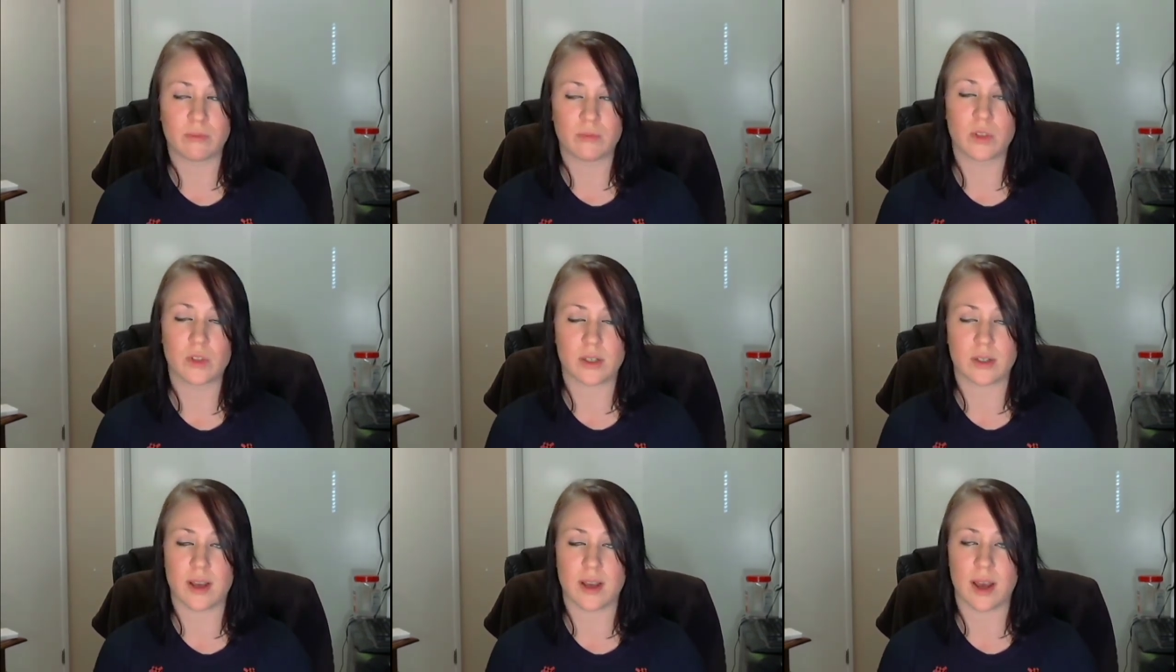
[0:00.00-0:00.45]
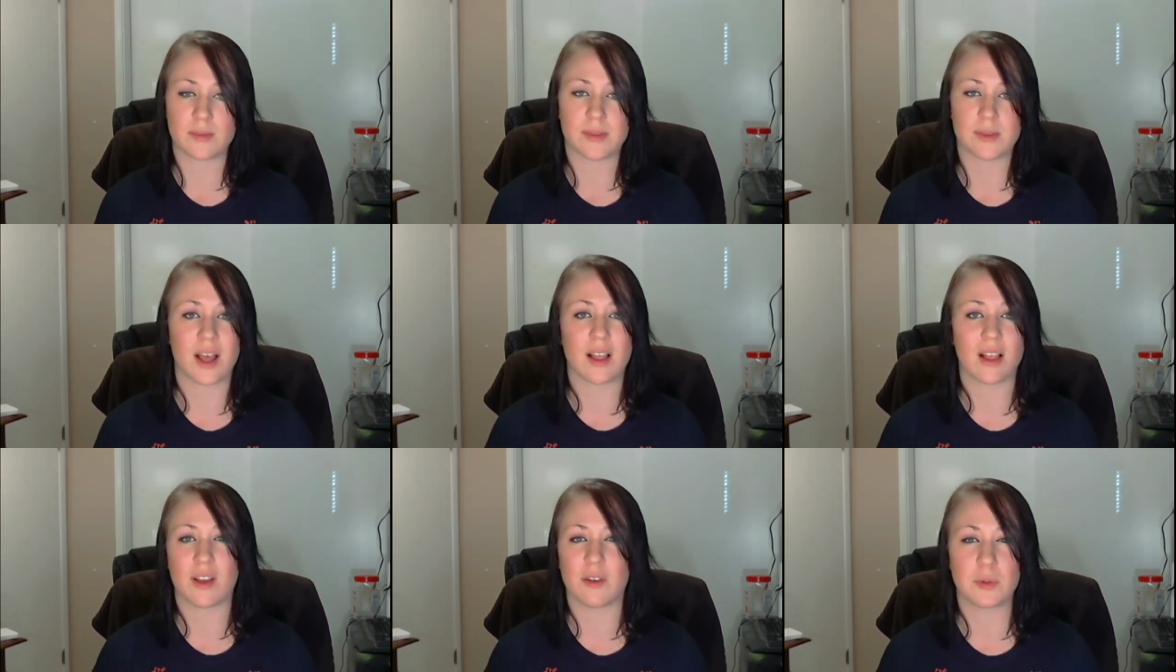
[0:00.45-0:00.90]
Good times.
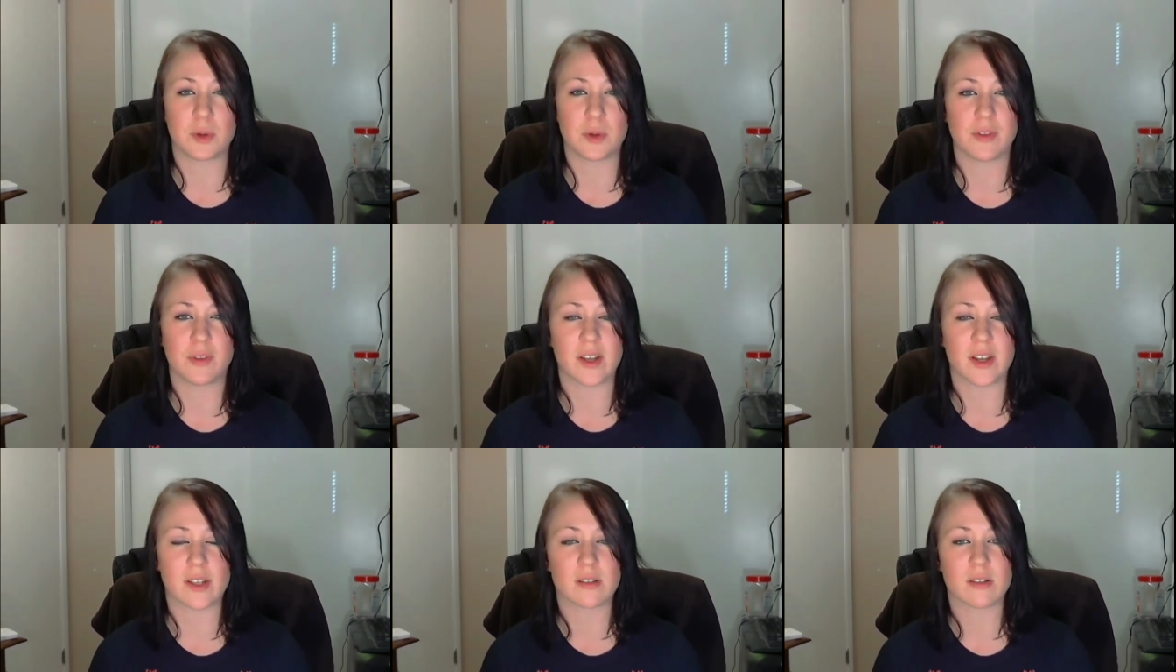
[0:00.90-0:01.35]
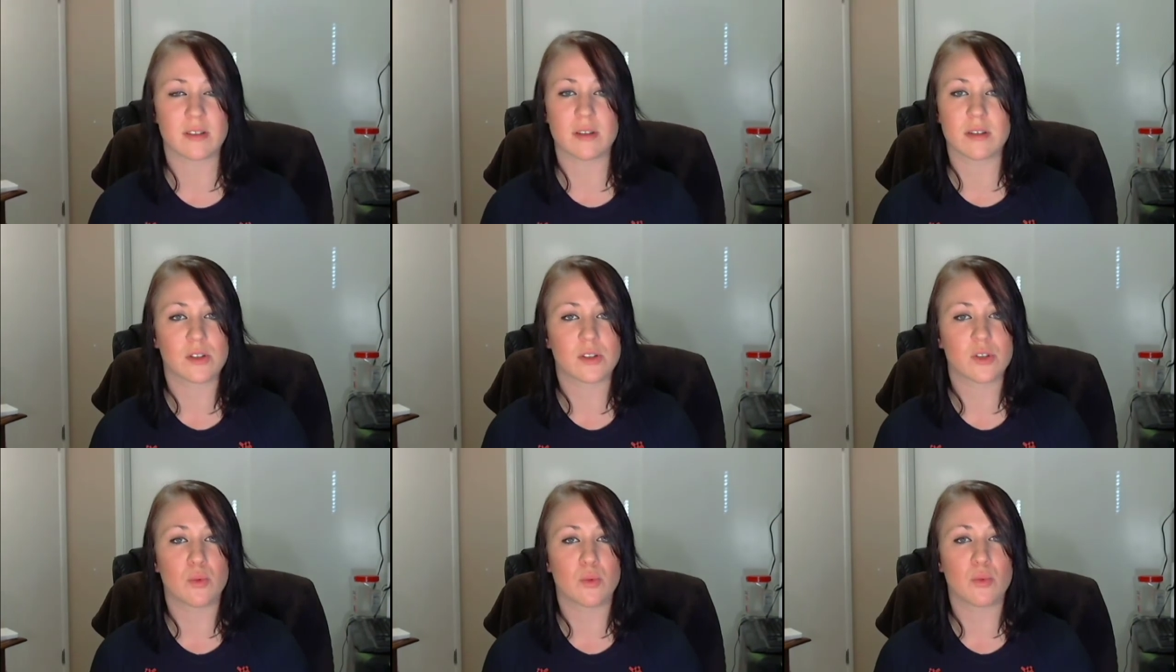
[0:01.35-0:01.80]
I love Brewfest.
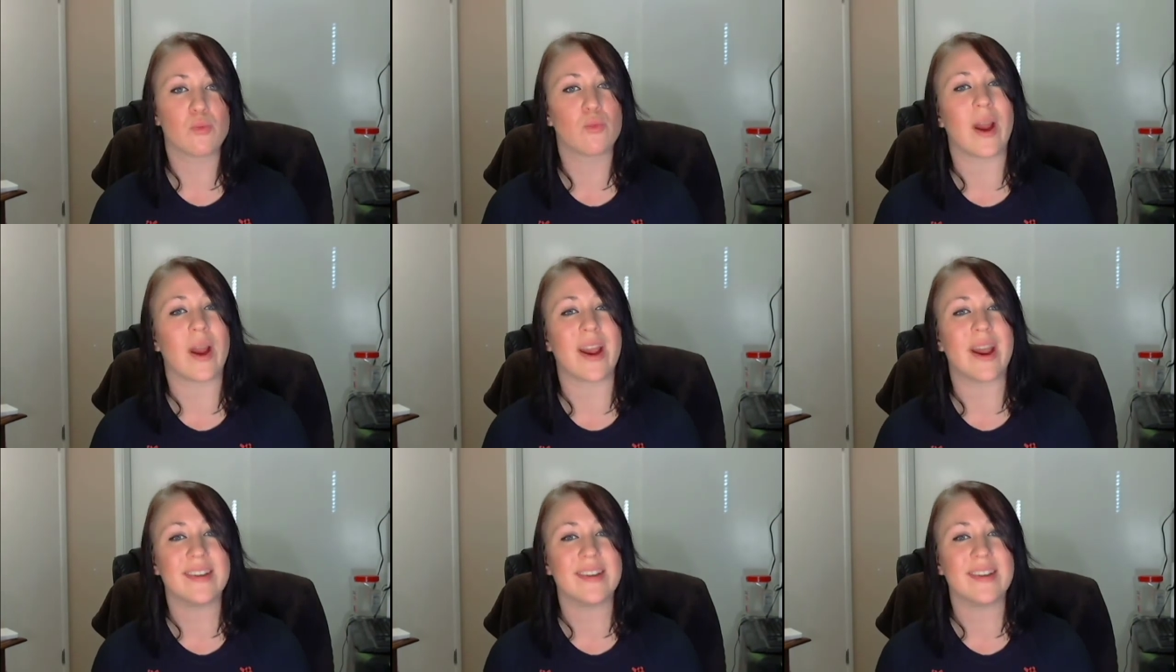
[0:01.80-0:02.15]
It's great.